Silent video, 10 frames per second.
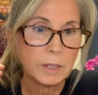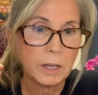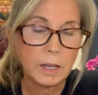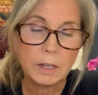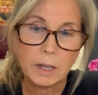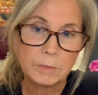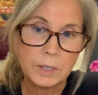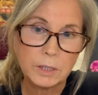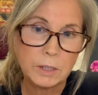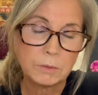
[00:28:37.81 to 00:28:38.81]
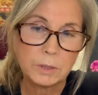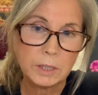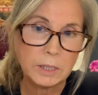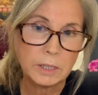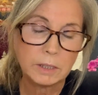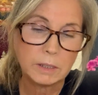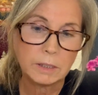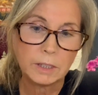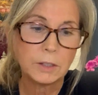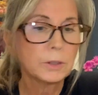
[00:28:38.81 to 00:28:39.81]

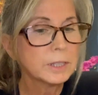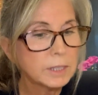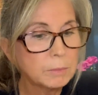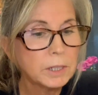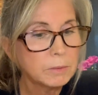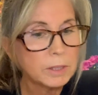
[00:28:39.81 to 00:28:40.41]
it's sometimes